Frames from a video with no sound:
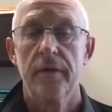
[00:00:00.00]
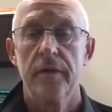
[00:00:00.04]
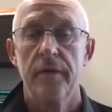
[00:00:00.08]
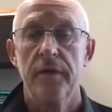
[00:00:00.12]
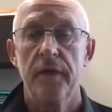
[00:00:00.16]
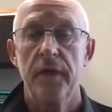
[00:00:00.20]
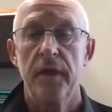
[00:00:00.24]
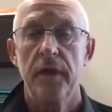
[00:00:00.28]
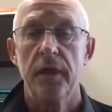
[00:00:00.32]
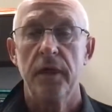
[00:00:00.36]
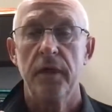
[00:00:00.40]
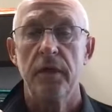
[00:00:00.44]

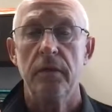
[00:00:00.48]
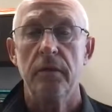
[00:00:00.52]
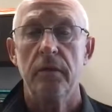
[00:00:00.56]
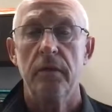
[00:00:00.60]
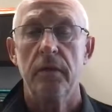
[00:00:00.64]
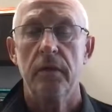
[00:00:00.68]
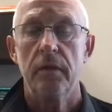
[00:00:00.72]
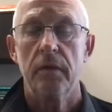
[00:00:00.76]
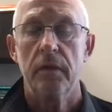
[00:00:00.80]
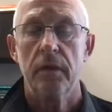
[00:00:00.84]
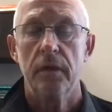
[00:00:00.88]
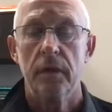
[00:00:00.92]
the
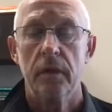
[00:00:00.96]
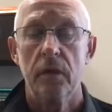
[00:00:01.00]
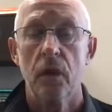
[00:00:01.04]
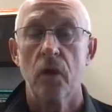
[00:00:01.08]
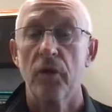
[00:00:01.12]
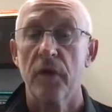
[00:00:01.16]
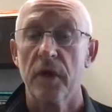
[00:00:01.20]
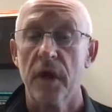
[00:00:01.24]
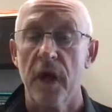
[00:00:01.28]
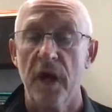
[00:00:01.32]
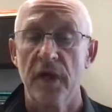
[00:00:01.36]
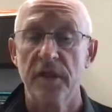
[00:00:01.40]

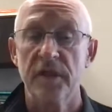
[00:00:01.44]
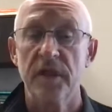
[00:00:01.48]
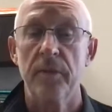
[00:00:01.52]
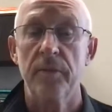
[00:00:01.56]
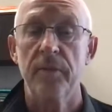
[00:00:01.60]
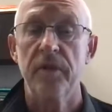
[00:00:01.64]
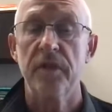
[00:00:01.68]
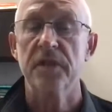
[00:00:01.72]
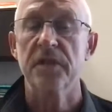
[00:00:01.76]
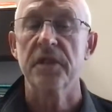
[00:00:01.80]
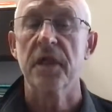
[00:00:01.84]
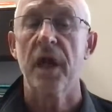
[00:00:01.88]

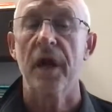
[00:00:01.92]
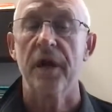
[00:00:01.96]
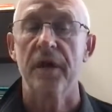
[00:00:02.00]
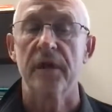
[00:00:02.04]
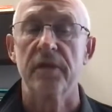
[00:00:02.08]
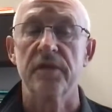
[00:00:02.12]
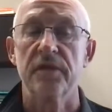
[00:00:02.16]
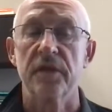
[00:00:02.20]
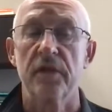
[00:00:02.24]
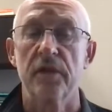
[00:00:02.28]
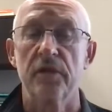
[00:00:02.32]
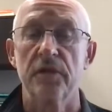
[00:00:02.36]
colonoscopy is not
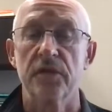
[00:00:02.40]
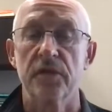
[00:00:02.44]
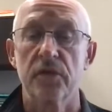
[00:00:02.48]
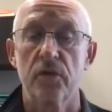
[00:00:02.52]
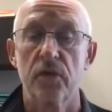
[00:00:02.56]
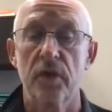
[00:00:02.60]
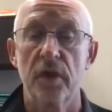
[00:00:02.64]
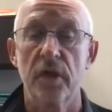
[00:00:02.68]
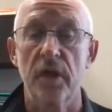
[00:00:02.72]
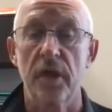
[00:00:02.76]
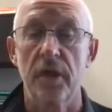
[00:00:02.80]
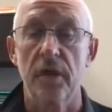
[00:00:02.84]
considered
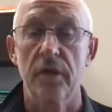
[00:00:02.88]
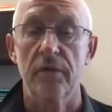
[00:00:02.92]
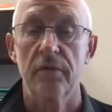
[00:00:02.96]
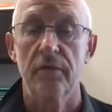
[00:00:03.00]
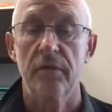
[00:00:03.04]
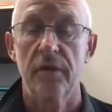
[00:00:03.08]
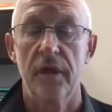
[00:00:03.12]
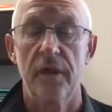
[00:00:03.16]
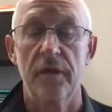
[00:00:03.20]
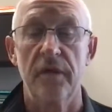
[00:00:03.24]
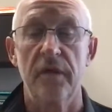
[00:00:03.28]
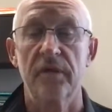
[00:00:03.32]
screening.
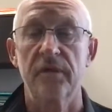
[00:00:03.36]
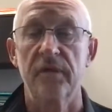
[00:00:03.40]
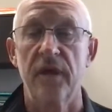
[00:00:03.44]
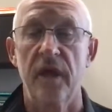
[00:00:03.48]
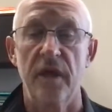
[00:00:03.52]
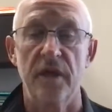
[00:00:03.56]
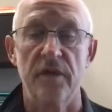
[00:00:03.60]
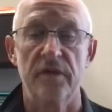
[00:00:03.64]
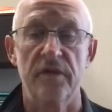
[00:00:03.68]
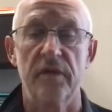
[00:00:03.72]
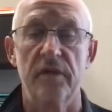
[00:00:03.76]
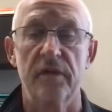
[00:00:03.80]
In this
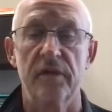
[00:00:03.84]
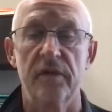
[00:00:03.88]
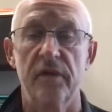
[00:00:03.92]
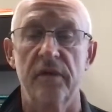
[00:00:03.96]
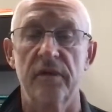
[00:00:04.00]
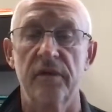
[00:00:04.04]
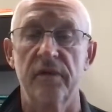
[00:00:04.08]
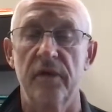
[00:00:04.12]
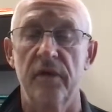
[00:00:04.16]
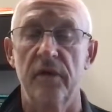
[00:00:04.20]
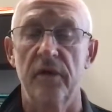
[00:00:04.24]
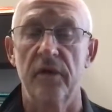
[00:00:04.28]
case, it's
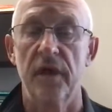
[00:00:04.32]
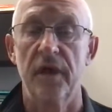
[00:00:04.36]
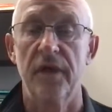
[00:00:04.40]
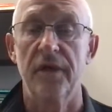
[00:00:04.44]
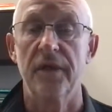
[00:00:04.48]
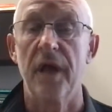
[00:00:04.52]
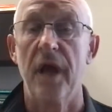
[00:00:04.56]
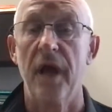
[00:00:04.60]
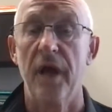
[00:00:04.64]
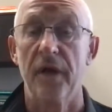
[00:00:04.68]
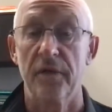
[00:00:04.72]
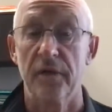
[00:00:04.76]
considered a
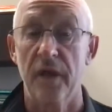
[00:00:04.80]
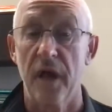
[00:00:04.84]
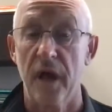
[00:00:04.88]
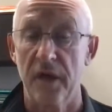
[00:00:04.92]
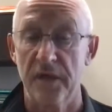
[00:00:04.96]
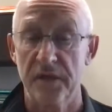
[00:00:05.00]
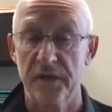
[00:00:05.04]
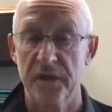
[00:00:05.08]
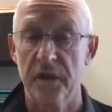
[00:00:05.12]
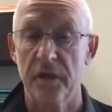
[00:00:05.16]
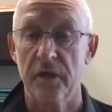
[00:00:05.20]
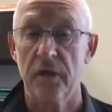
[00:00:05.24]

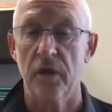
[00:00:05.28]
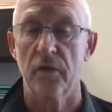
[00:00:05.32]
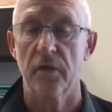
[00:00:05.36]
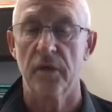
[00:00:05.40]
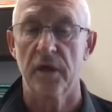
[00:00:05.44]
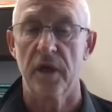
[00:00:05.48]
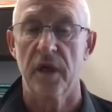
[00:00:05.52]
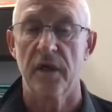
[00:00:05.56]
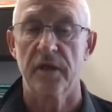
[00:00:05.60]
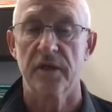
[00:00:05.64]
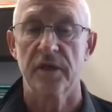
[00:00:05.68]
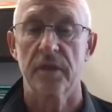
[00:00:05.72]
diagnostic
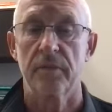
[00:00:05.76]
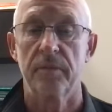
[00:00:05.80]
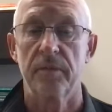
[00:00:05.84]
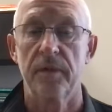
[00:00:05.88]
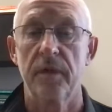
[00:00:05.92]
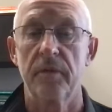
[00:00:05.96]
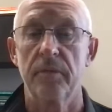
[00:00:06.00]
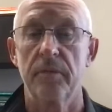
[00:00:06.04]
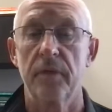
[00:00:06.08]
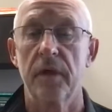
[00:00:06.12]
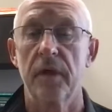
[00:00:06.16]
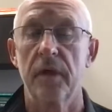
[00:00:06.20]

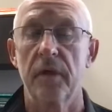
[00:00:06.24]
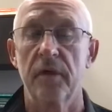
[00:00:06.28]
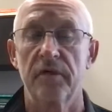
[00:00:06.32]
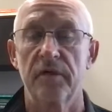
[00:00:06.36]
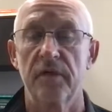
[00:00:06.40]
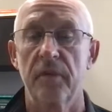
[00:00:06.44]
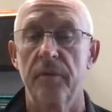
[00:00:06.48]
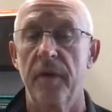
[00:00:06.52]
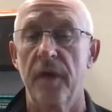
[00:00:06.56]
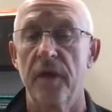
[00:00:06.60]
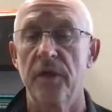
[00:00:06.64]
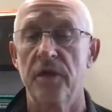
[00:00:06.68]
colonoscopy because
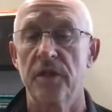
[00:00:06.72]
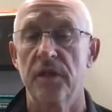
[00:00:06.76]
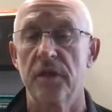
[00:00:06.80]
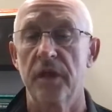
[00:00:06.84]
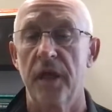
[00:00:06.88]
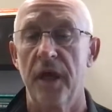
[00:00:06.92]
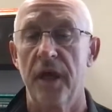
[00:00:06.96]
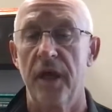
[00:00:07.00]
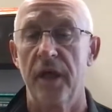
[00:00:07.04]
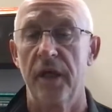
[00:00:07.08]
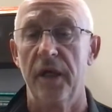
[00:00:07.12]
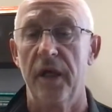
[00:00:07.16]
the patient
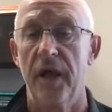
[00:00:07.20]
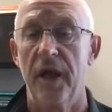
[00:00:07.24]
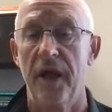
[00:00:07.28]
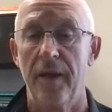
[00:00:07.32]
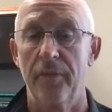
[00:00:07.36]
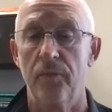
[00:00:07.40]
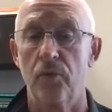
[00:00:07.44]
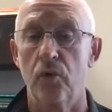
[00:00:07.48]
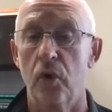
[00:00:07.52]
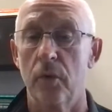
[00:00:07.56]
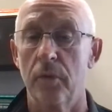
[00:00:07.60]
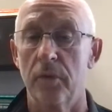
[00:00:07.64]
had an
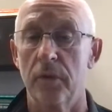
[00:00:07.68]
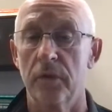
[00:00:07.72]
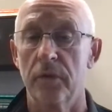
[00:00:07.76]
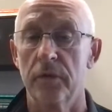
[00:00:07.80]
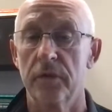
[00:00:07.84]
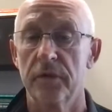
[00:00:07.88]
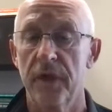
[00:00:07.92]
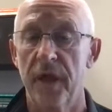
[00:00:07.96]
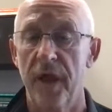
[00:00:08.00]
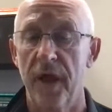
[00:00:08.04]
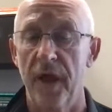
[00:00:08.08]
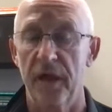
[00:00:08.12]
abnormal
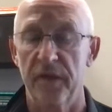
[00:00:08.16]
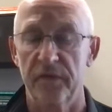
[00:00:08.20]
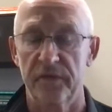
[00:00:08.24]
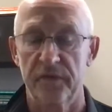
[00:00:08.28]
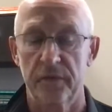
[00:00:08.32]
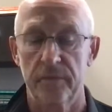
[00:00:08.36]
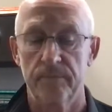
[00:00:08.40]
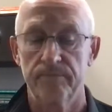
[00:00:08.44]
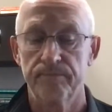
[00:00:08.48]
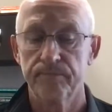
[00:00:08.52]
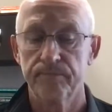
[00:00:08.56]
test.